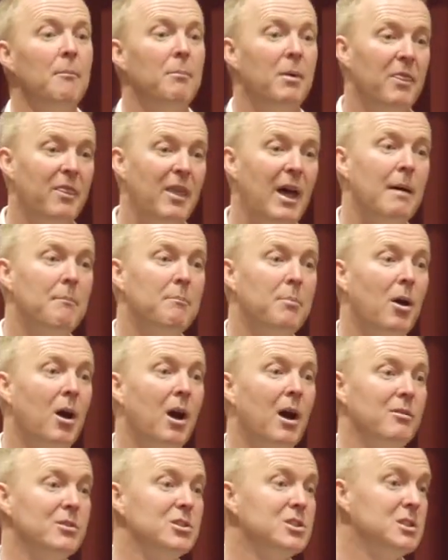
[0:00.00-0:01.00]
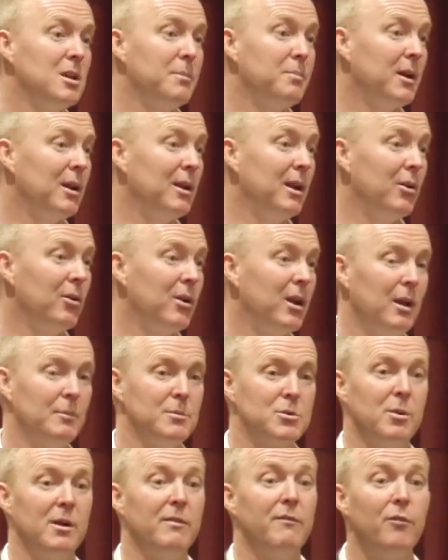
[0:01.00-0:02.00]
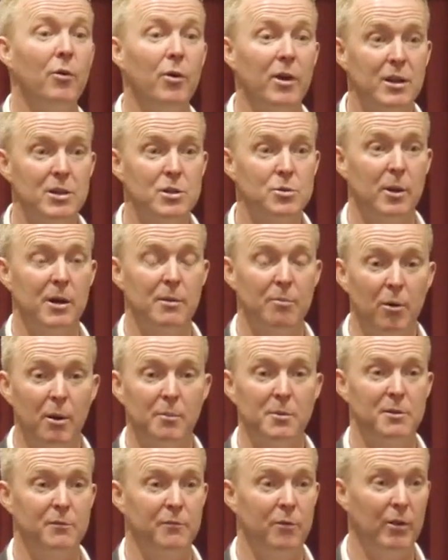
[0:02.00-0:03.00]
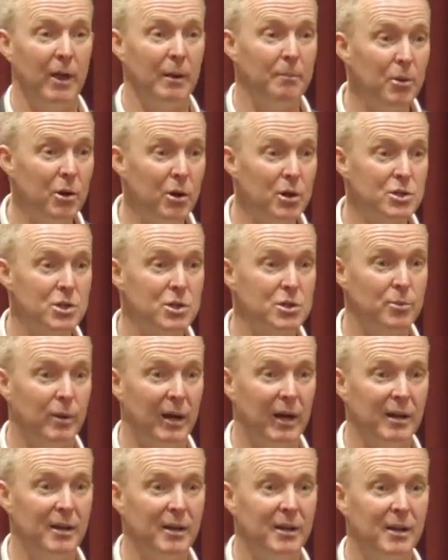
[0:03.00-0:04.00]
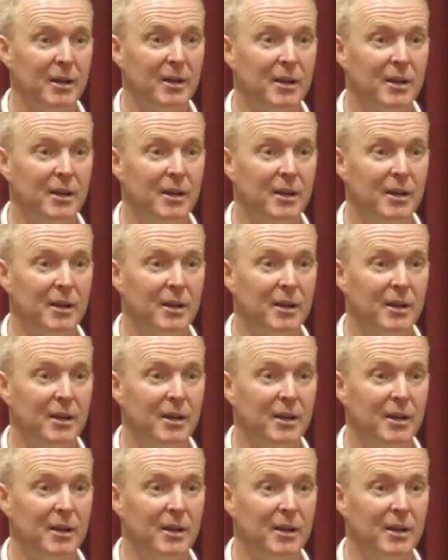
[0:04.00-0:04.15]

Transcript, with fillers: But that buyer is typically looking at between 14 and 20 properties before they purchase one.